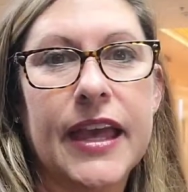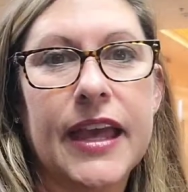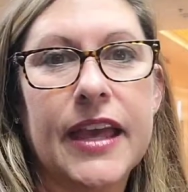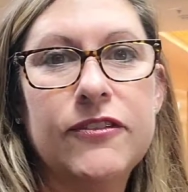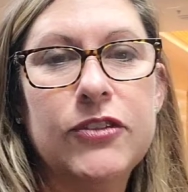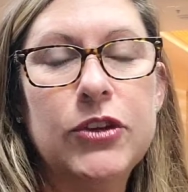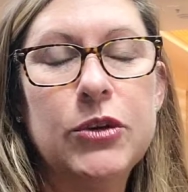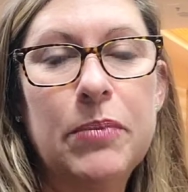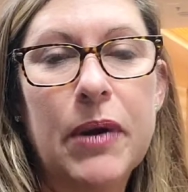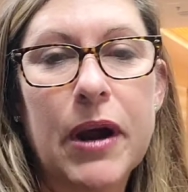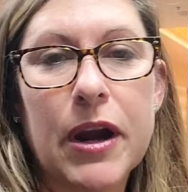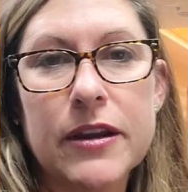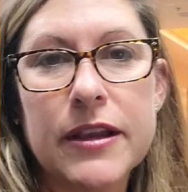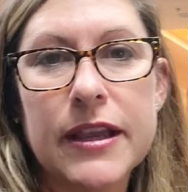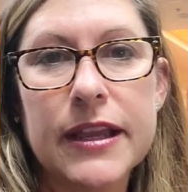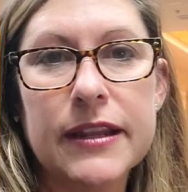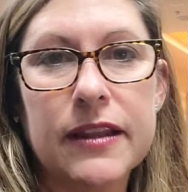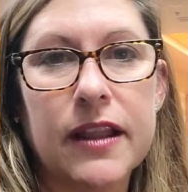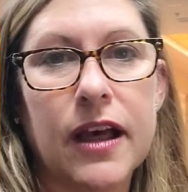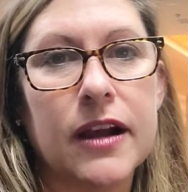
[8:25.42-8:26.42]
If you
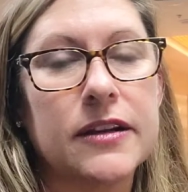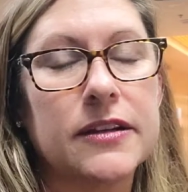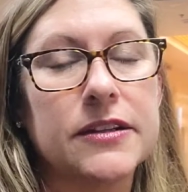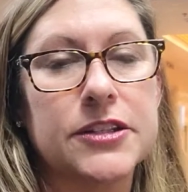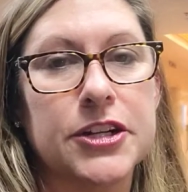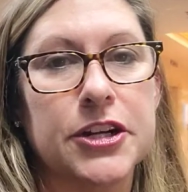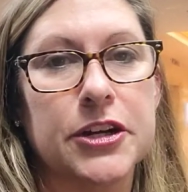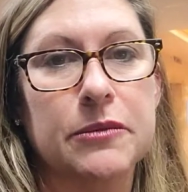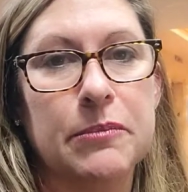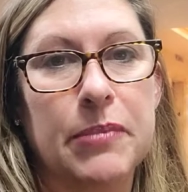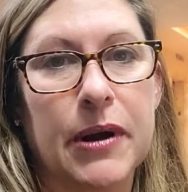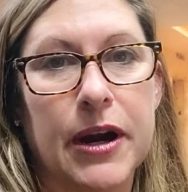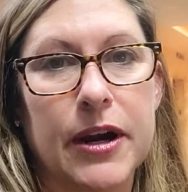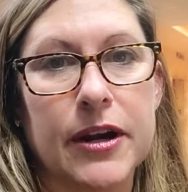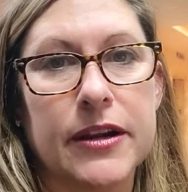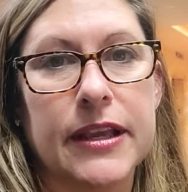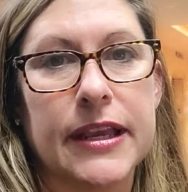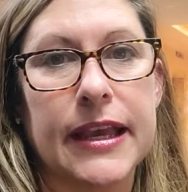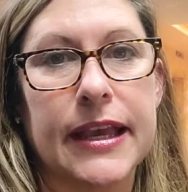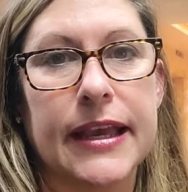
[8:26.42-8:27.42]
park in long-term
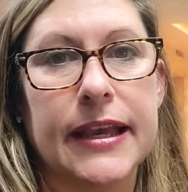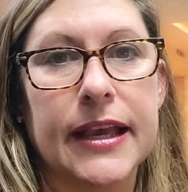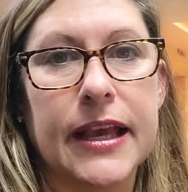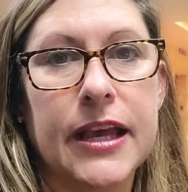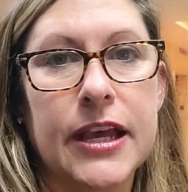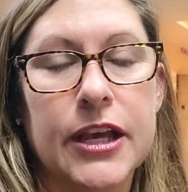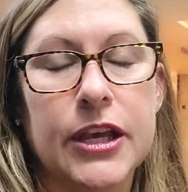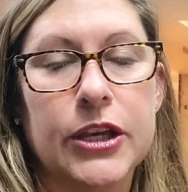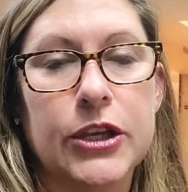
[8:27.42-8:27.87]
parking,